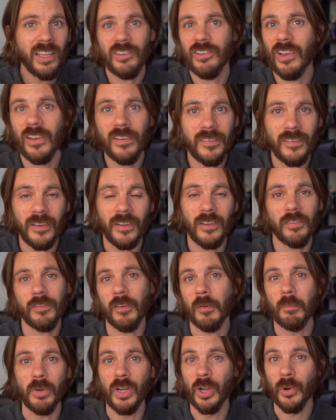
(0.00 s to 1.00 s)
justice
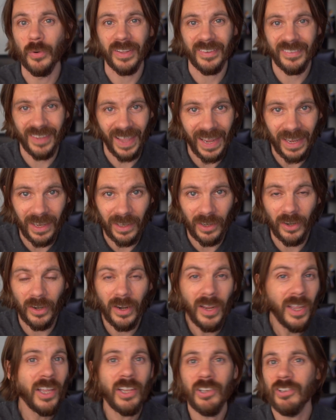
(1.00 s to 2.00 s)
for Breonna
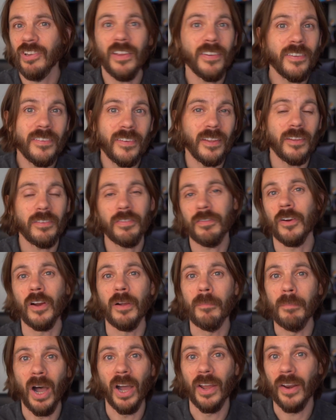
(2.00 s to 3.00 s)
Taylor, justice for
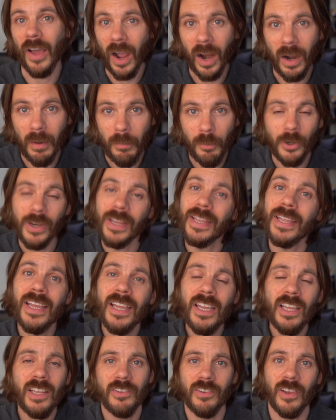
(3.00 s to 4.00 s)
Ahmaud Arbery,
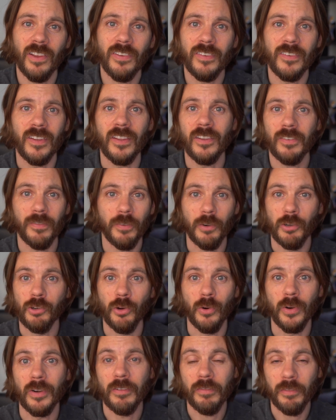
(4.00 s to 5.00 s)
justice for
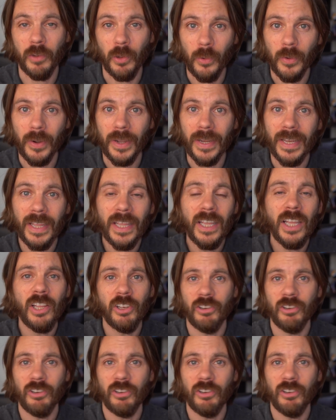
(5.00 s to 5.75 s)
George Floyd,